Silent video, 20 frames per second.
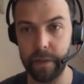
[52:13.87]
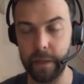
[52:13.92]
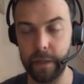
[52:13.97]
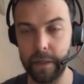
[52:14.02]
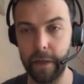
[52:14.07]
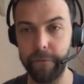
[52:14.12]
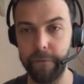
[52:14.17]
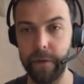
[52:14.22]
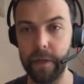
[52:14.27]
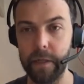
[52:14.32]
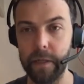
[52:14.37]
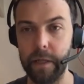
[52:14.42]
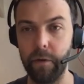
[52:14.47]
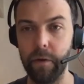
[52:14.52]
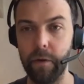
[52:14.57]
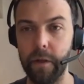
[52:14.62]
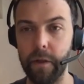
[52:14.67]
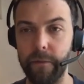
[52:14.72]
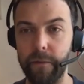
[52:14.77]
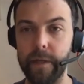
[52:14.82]
definitely
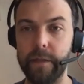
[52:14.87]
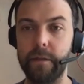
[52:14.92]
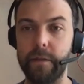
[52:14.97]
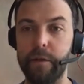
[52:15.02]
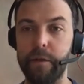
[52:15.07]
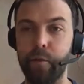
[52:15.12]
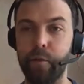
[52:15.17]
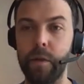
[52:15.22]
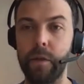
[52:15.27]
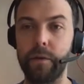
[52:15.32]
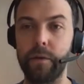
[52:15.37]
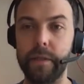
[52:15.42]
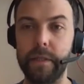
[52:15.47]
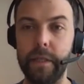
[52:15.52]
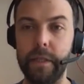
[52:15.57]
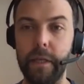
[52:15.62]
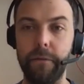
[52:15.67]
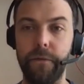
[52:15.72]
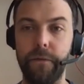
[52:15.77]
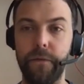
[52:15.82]
all investors will
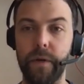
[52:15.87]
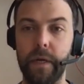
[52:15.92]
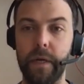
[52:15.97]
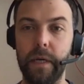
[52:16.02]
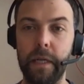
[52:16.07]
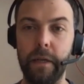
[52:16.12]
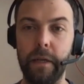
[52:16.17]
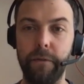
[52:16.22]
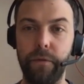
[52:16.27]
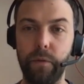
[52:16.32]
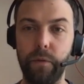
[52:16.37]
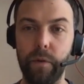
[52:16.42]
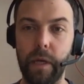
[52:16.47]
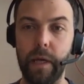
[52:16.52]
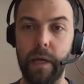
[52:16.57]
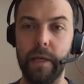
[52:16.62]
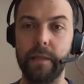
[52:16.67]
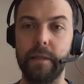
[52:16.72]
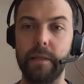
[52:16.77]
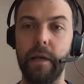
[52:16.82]
receive in a few
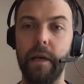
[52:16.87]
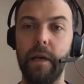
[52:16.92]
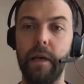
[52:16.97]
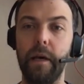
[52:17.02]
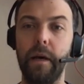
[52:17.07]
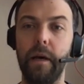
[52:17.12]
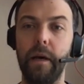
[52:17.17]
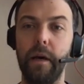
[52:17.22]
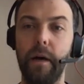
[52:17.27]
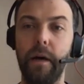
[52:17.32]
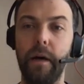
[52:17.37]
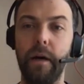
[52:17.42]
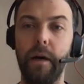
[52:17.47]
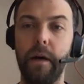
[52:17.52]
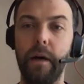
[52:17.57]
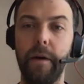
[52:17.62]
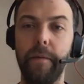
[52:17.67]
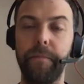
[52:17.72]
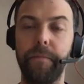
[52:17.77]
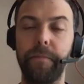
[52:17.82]
days
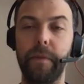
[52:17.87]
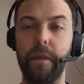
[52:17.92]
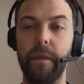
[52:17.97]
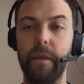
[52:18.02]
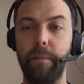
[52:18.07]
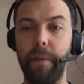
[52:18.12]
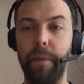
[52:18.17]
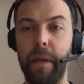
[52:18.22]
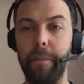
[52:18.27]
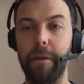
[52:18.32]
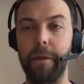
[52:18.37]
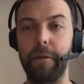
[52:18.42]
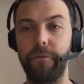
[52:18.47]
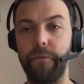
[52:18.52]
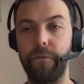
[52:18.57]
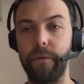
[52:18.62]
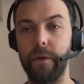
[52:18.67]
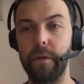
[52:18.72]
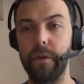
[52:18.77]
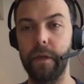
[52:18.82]
the payment,
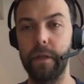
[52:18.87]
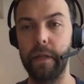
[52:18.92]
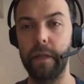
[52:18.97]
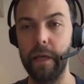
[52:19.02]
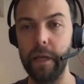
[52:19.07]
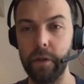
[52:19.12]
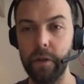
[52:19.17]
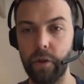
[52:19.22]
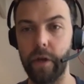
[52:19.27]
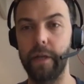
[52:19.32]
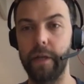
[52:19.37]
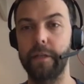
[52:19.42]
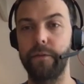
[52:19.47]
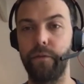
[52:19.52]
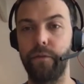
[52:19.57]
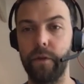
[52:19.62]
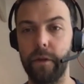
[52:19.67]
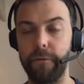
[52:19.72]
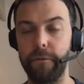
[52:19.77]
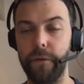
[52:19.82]
the interest
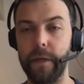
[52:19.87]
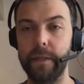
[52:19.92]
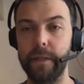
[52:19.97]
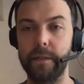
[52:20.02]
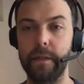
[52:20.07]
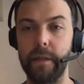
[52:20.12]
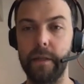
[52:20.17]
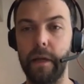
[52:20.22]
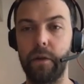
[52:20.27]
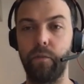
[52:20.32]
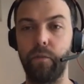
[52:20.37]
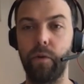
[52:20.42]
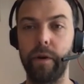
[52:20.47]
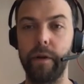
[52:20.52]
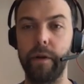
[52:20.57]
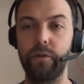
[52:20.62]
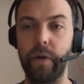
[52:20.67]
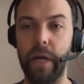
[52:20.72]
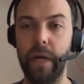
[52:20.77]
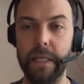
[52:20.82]
for the funds that were
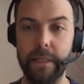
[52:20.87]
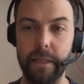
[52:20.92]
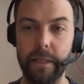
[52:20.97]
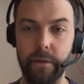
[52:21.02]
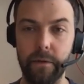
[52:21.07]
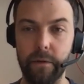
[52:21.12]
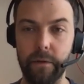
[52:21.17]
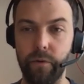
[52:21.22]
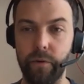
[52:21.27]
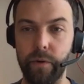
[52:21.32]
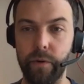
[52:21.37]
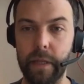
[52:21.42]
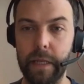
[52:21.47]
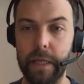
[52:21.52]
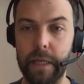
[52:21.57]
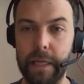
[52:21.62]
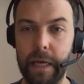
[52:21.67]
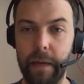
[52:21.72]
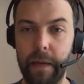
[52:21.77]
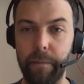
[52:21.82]
in transit during
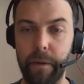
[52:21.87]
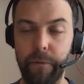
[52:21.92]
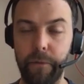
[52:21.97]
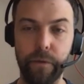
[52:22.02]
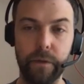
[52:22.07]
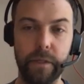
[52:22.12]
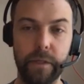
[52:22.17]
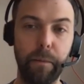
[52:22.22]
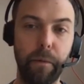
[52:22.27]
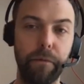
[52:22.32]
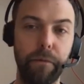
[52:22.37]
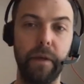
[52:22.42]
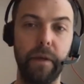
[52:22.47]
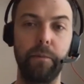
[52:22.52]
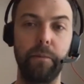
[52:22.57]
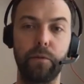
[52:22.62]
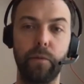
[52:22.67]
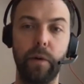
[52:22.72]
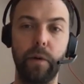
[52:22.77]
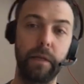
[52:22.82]
that time. And for some of
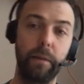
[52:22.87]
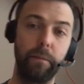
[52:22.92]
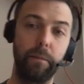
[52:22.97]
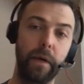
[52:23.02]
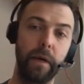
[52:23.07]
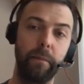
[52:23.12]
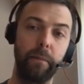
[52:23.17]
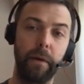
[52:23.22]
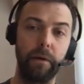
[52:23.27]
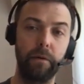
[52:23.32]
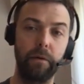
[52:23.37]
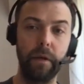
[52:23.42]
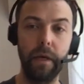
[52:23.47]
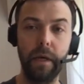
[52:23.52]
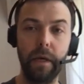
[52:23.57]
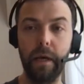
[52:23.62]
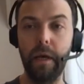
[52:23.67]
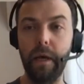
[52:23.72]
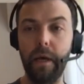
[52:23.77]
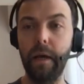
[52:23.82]
them, it's quite a big amount.
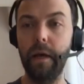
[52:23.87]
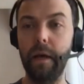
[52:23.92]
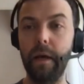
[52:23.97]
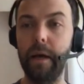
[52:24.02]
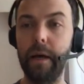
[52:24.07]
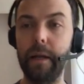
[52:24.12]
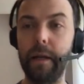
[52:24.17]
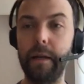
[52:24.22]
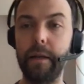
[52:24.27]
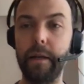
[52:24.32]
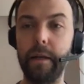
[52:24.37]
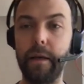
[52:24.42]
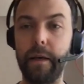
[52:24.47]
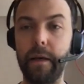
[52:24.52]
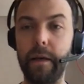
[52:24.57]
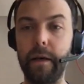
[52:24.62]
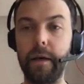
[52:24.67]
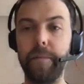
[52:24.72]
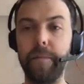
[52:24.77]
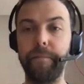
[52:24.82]
And
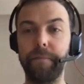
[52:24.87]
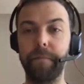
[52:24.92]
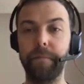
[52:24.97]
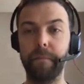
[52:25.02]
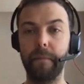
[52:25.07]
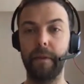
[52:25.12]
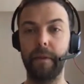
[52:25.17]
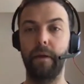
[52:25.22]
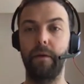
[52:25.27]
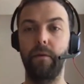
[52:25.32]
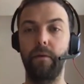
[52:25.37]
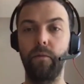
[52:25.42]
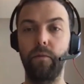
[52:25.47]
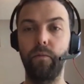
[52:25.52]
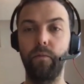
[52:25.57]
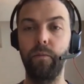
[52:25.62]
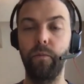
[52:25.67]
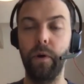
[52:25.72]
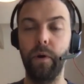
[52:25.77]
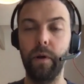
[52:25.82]

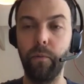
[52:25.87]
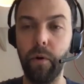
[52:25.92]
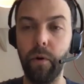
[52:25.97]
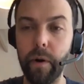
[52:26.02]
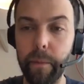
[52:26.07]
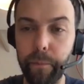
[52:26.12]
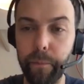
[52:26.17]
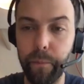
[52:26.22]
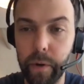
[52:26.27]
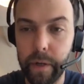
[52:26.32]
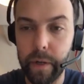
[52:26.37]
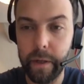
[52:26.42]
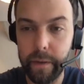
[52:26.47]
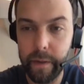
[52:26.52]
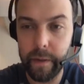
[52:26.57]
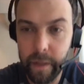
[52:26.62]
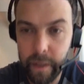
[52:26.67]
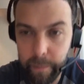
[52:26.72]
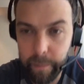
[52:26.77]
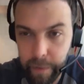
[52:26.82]
one more important
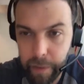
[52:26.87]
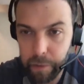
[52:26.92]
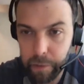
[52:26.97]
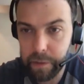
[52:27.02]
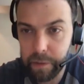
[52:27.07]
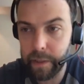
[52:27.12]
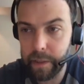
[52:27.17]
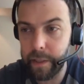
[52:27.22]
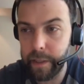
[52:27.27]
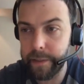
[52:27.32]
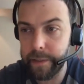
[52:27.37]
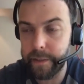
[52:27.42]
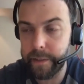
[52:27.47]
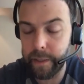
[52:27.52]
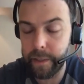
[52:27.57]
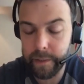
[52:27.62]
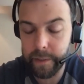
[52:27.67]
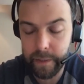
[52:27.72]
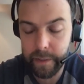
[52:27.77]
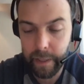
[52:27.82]
thing about this
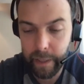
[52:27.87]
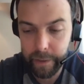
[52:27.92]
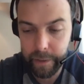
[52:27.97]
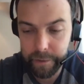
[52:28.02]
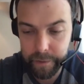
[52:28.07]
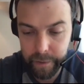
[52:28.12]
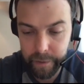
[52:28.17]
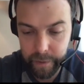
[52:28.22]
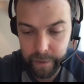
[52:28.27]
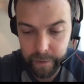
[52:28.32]
is that